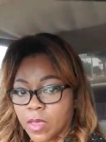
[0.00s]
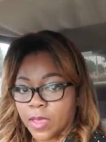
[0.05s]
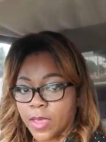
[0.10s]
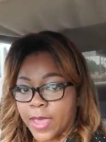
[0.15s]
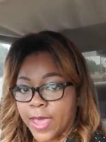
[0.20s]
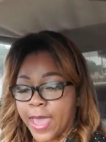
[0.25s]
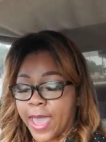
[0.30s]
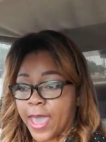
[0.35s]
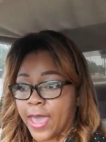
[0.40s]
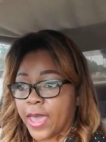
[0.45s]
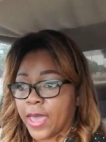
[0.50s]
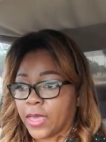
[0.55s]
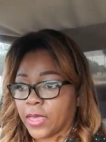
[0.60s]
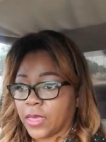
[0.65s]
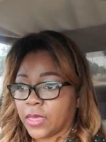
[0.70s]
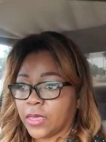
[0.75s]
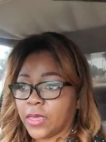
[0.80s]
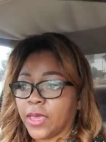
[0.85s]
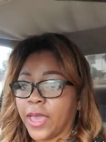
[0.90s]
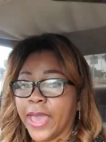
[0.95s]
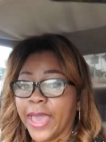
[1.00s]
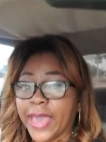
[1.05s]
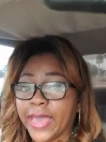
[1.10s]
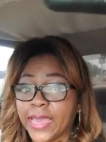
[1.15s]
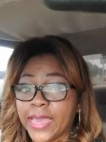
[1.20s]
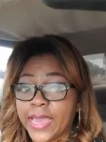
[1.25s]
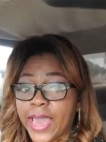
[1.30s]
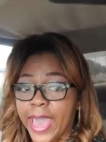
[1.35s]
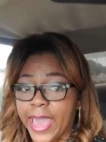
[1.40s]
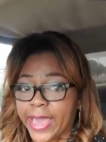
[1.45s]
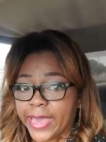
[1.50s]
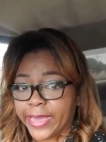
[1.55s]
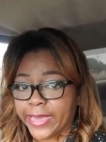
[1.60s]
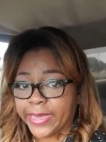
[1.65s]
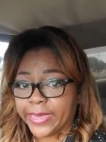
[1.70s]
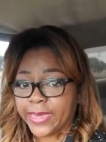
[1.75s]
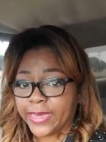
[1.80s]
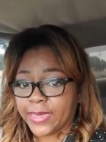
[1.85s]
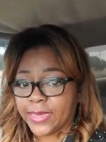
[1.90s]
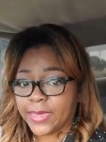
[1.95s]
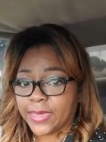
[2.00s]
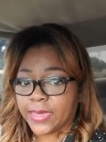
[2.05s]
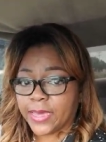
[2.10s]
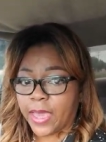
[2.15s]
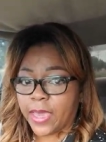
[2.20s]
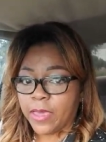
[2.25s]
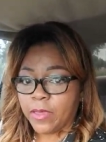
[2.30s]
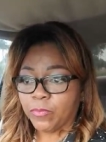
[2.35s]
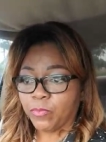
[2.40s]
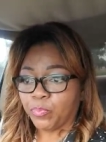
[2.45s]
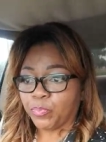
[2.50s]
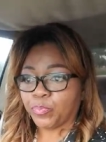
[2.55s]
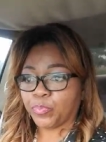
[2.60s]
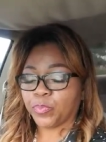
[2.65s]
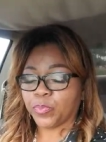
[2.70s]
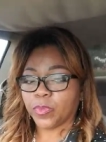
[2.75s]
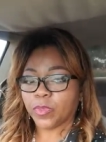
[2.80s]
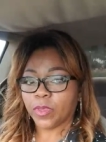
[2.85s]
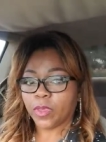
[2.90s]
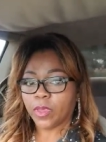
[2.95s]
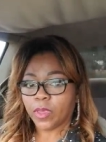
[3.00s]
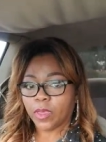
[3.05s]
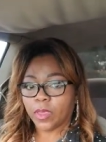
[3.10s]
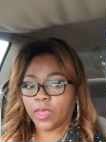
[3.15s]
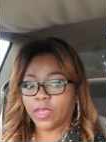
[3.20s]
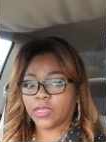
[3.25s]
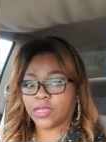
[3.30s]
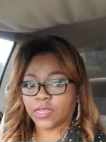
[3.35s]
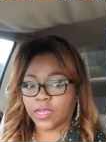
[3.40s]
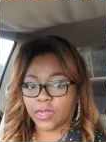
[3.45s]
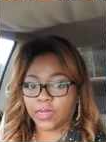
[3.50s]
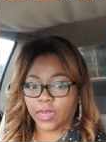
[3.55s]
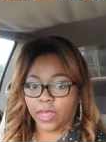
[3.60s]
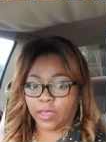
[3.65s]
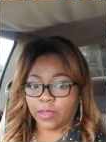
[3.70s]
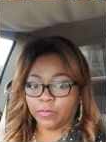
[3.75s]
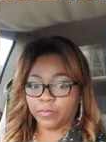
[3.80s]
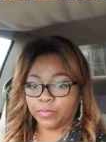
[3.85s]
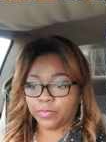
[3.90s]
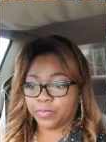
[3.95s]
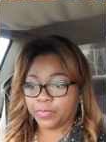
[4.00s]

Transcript: Hey, hey, hey. It's Sunday.